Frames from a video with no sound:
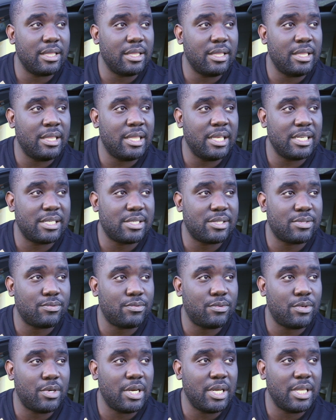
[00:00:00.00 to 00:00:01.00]
this
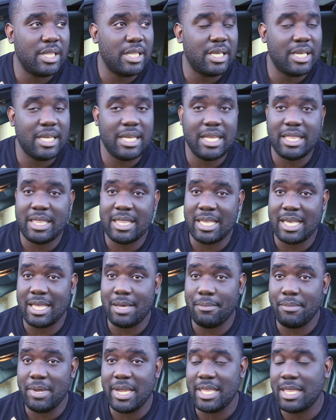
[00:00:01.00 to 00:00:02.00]
one that
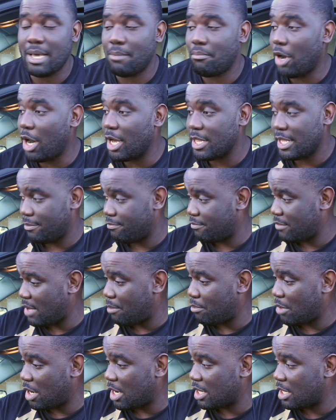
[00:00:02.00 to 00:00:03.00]
I'm in, I bought it. I
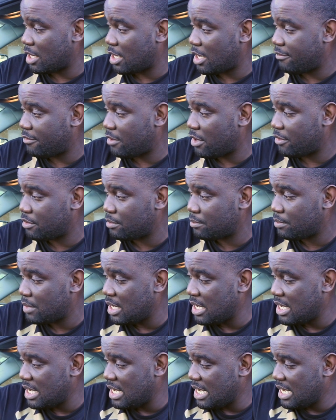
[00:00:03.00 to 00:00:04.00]
bought it off of them
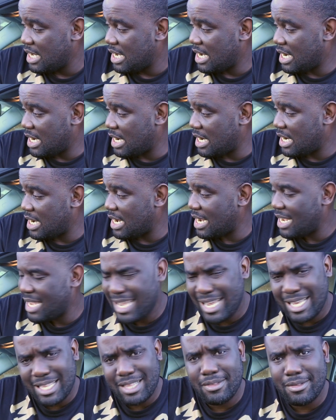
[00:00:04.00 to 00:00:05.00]
uh,
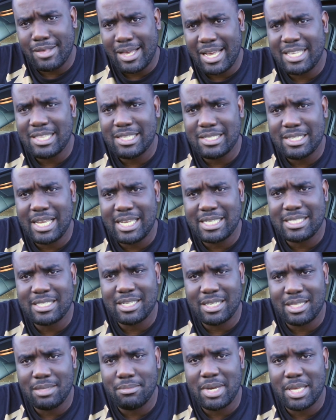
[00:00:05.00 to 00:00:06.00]
had, had, has a
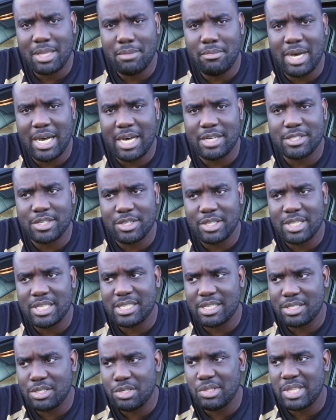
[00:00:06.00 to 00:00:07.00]
good amount of miles on it.
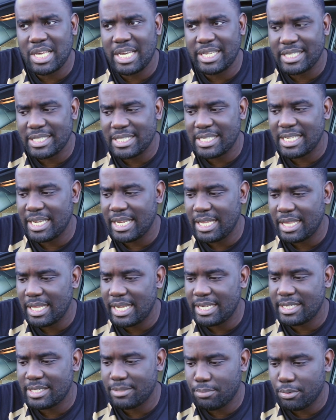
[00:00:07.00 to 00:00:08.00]
It's a 2010.
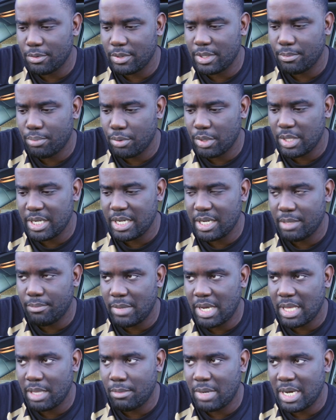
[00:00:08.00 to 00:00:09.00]
Has a pr pretty good
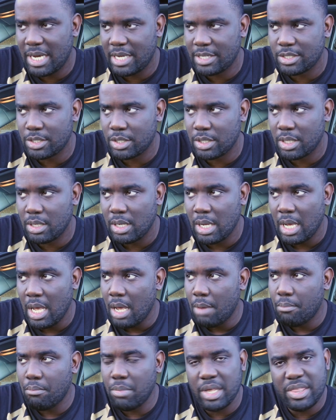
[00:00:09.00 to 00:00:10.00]
amount of miles on it,
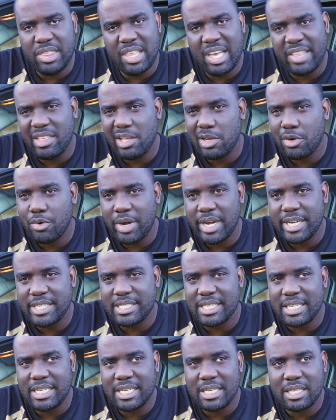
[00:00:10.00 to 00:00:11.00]
but nothing
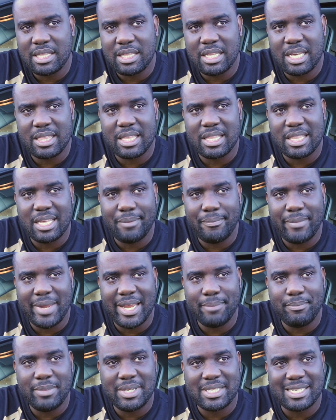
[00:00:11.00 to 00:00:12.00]
crazy. Nothing that
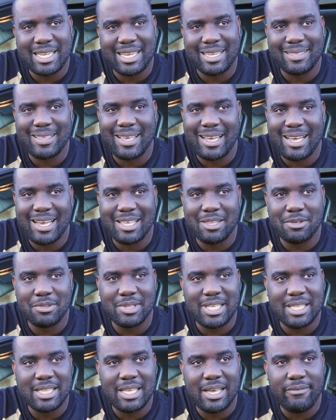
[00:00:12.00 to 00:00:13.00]
made me say, nah, I don't
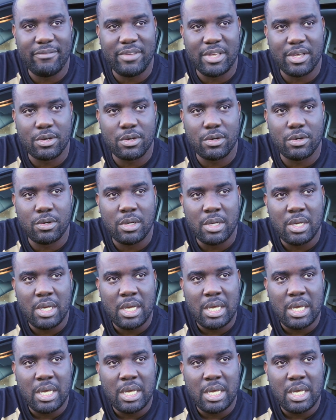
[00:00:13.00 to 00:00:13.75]
need that vehicle.